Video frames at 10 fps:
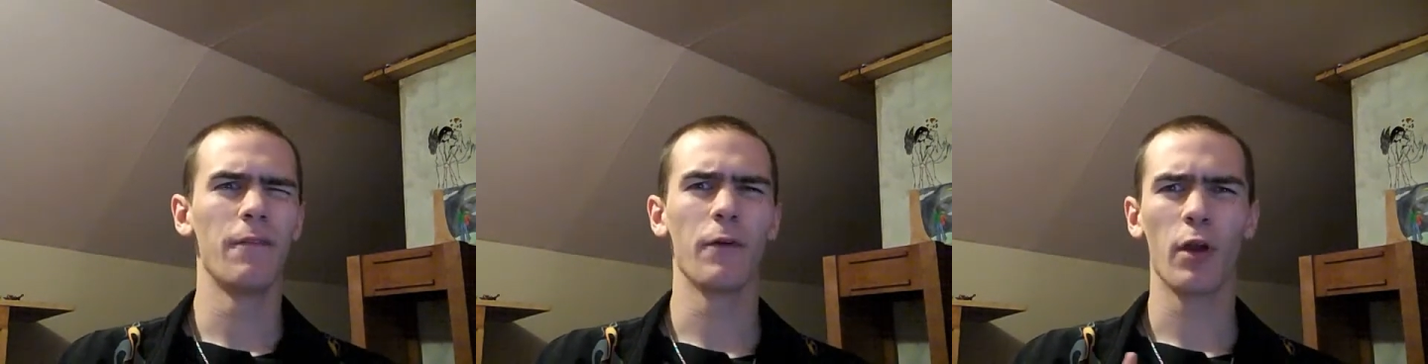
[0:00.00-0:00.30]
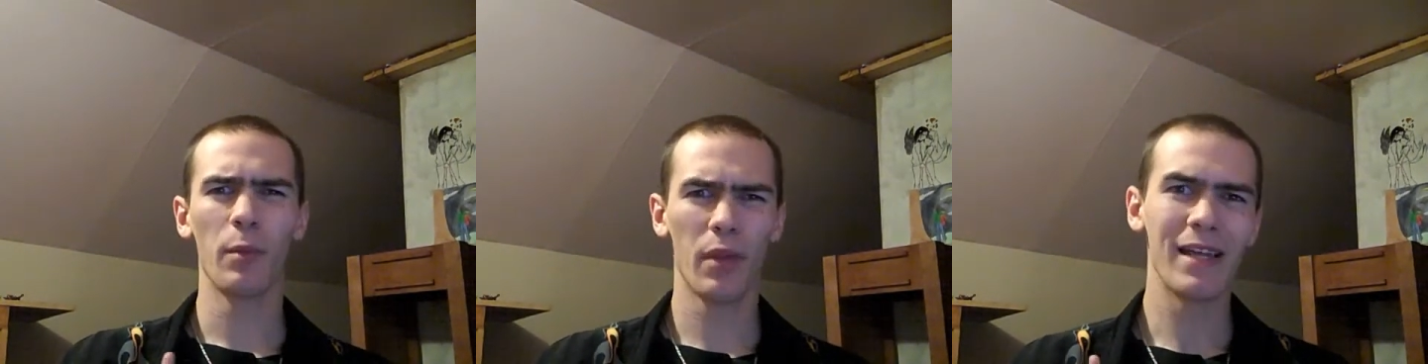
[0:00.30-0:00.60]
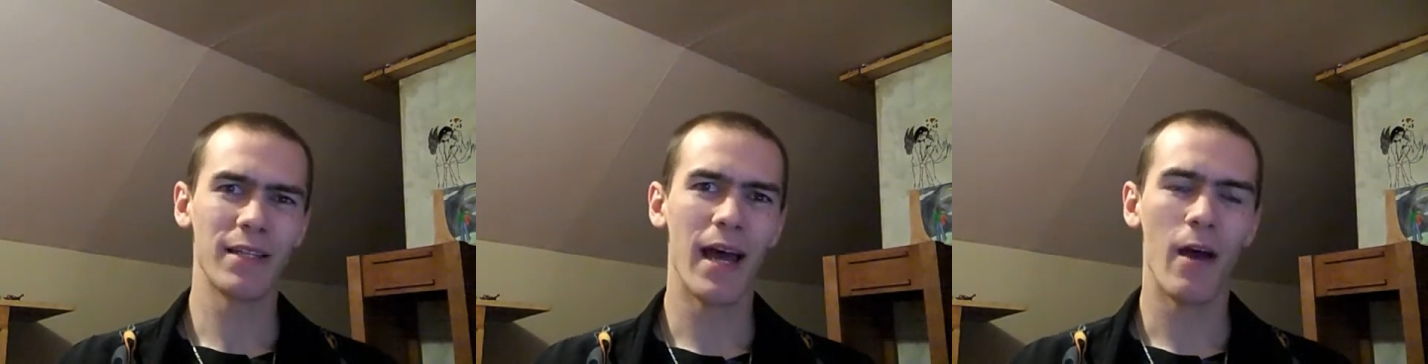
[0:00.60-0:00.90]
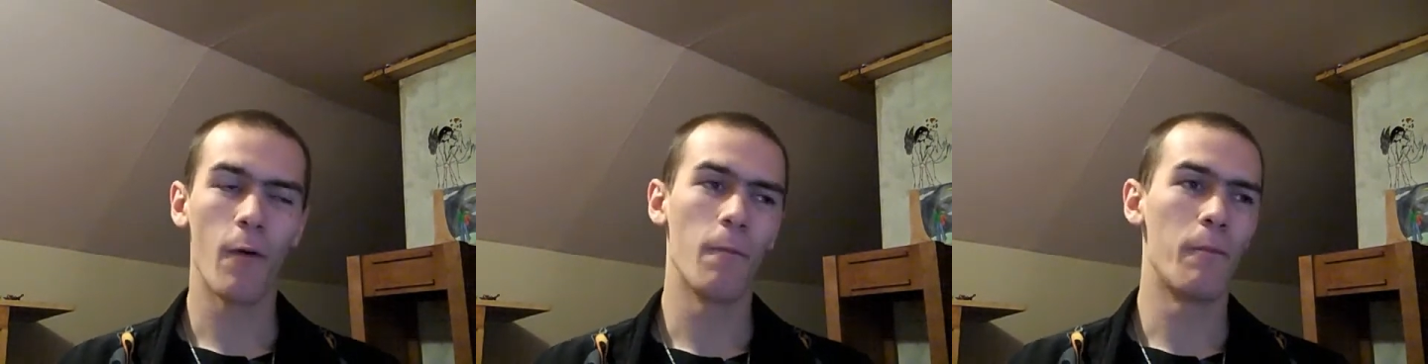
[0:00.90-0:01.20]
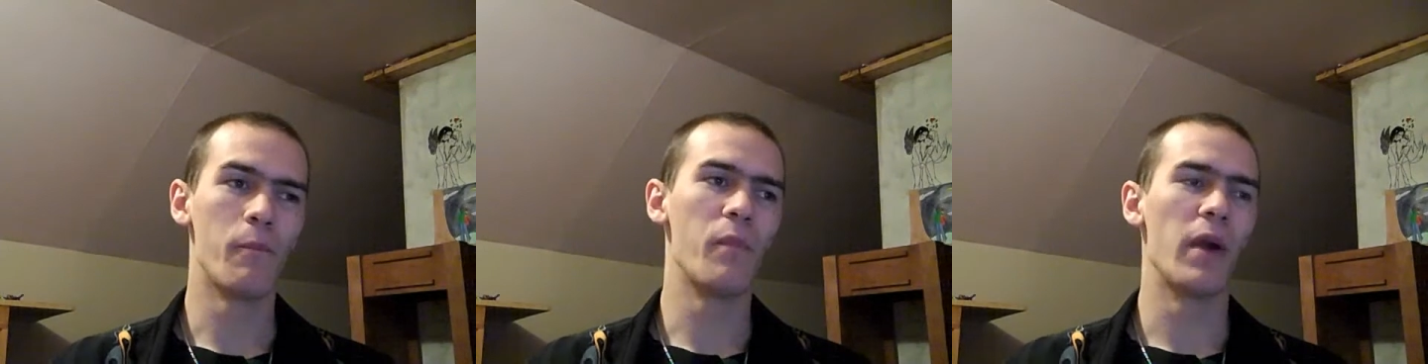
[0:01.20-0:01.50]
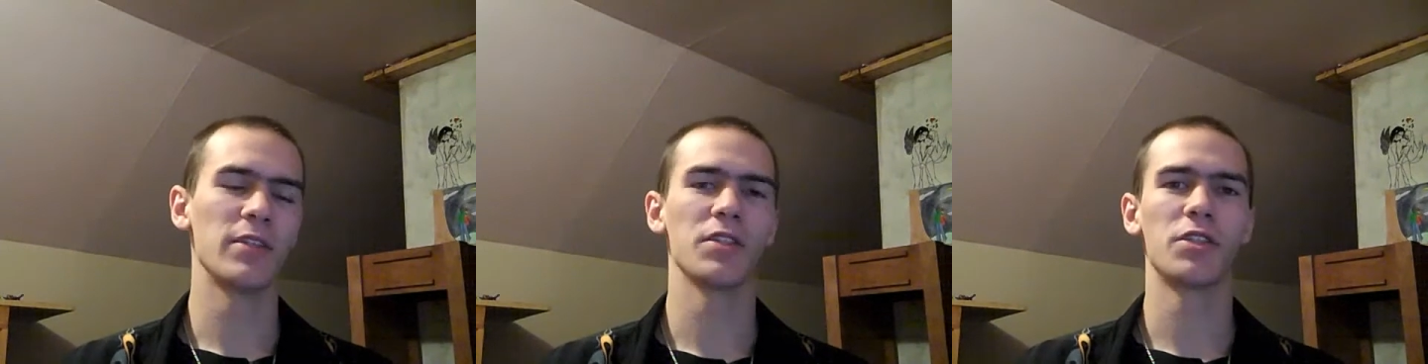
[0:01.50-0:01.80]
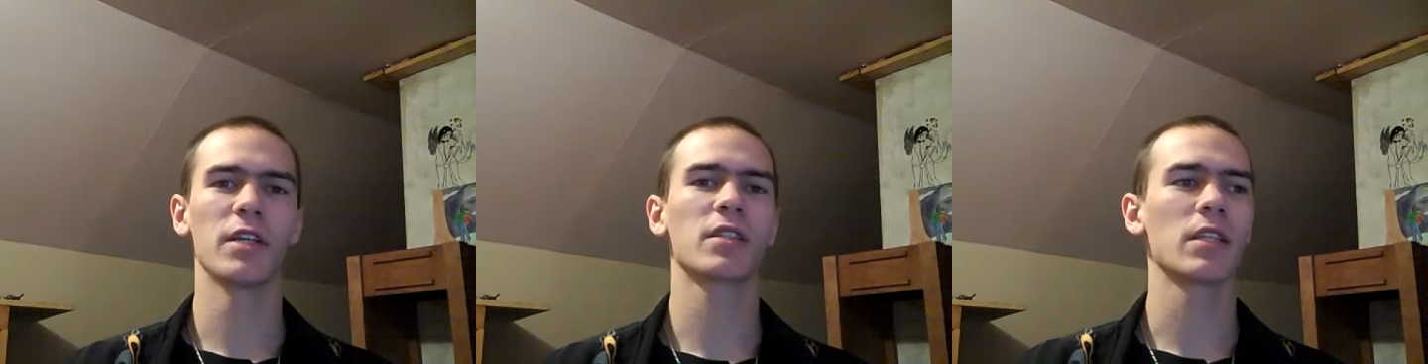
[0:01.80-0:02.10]
If you're going to play Tau, I
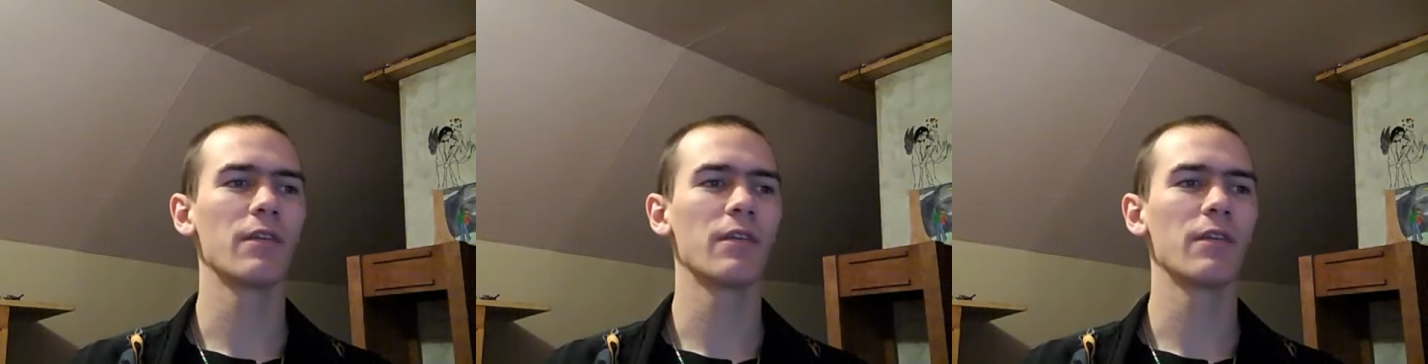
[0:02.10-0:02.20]
suggest